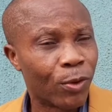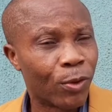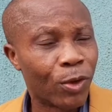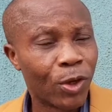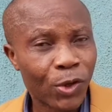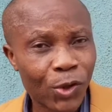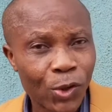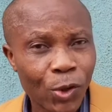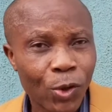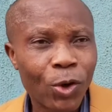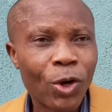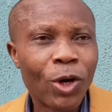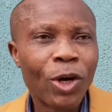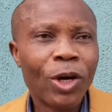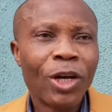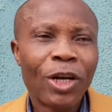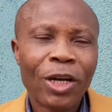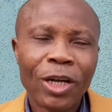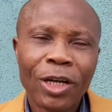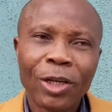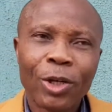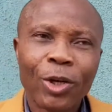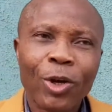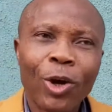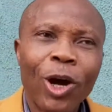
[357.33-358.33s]
So
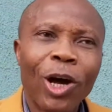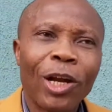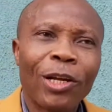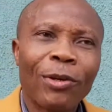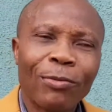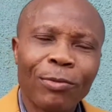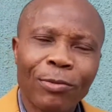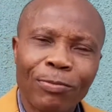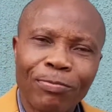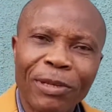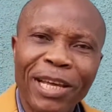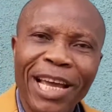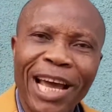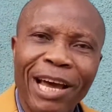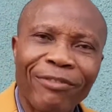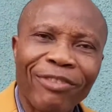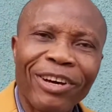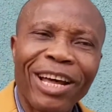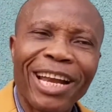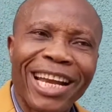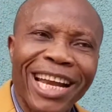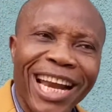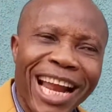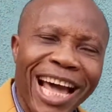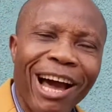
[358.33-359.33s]
God may have
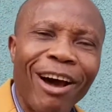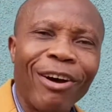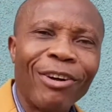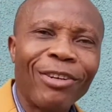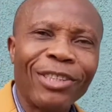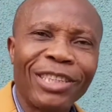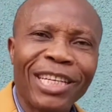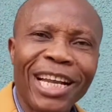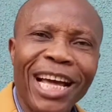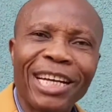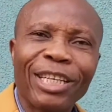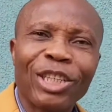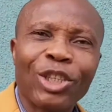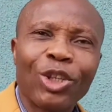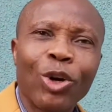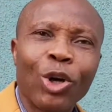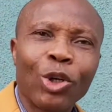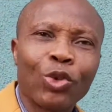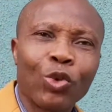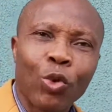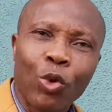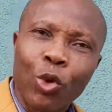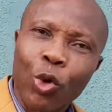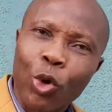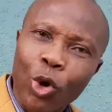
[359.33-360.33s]
allowed that door
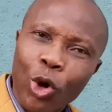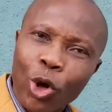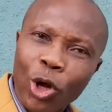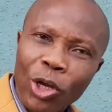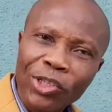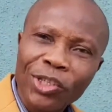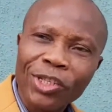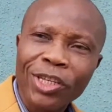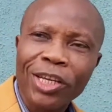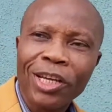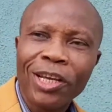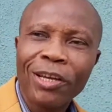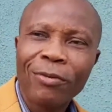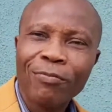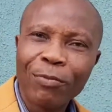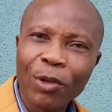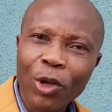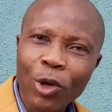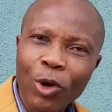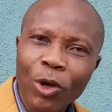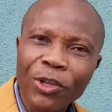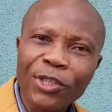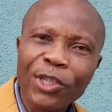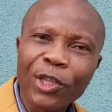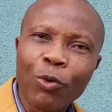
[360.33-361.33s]
to close
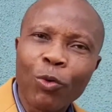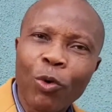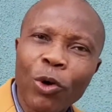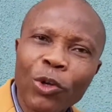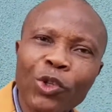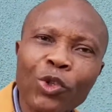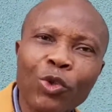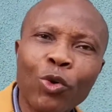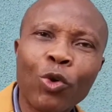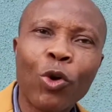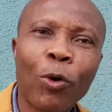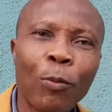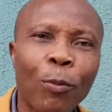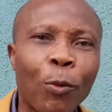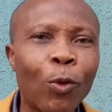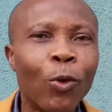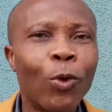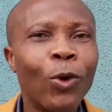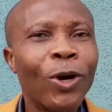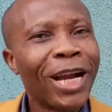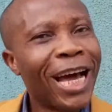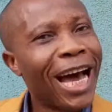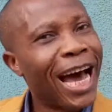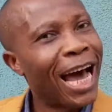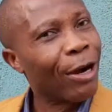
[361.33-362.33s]
because He wants to open
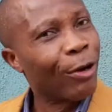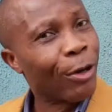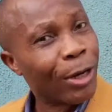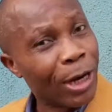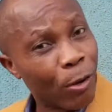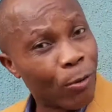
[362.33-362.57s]
another one